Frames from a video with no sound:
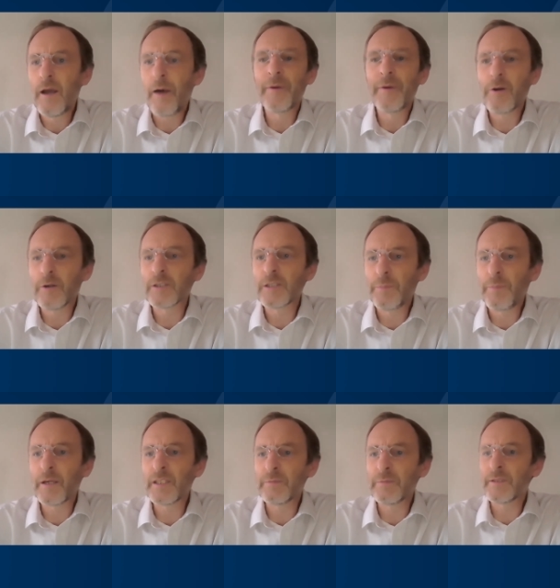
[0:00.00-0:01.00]
I mean, cost to
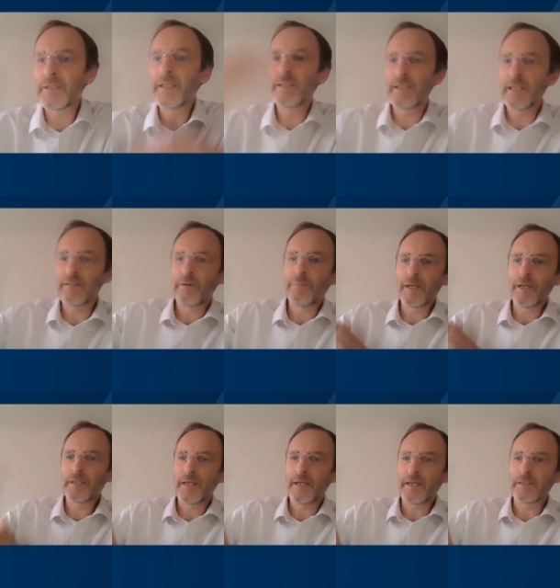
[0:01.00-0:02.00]
participants, it's easy to give a
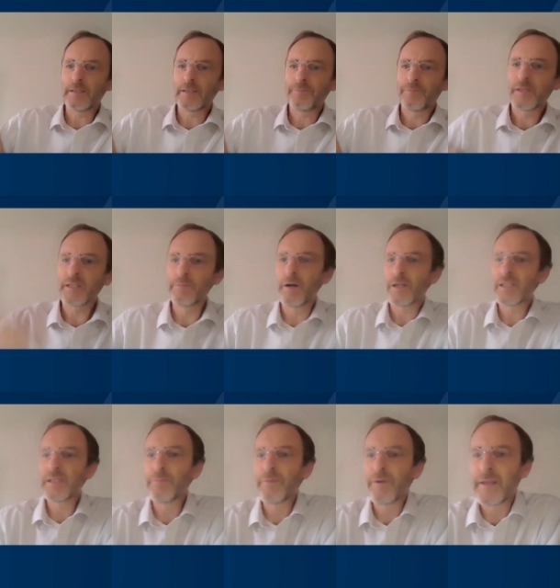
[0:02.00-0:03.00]
blood test. It's
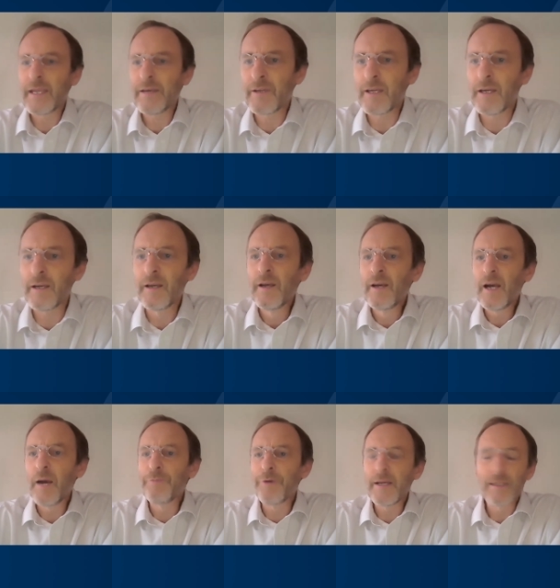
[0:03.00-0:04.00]
much simpler than having a
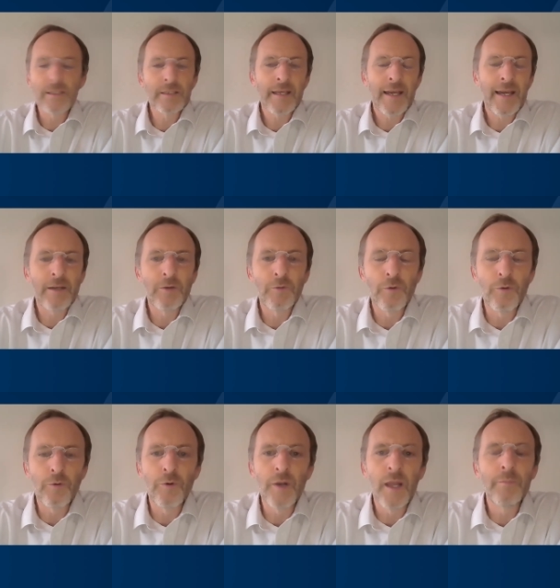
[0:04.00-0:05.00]
brain scan
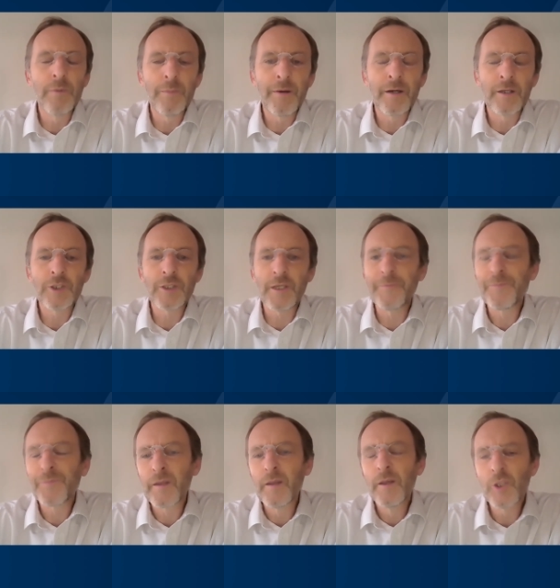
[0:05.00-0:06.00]
or lumbar puncture.
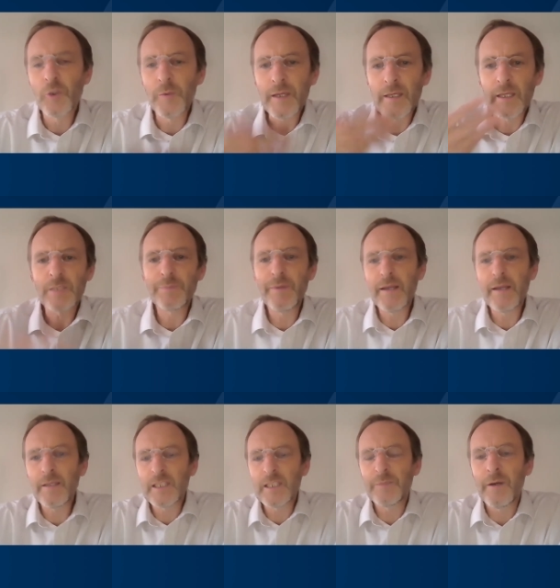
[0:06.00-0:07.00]
So we can
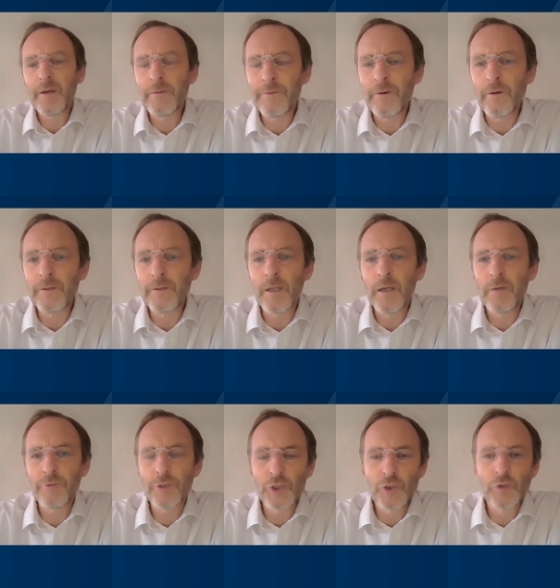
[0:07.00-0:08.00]
expect this to be unfolded
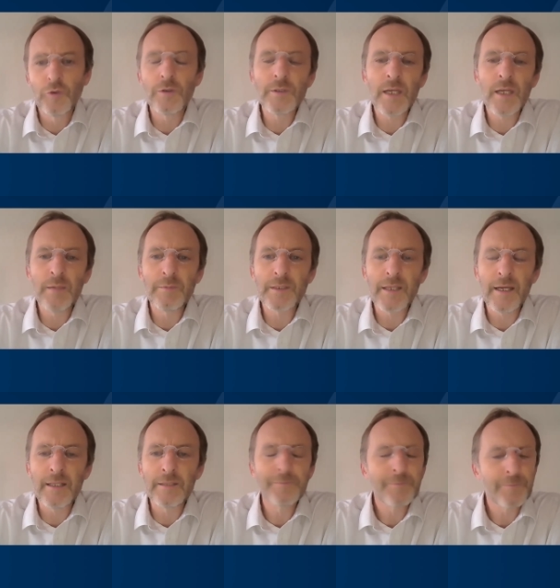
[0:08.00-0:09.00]
over a short time
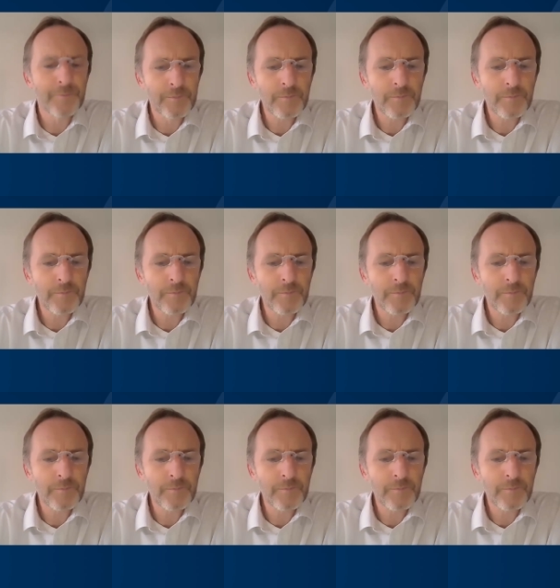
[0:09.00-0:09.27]
scale.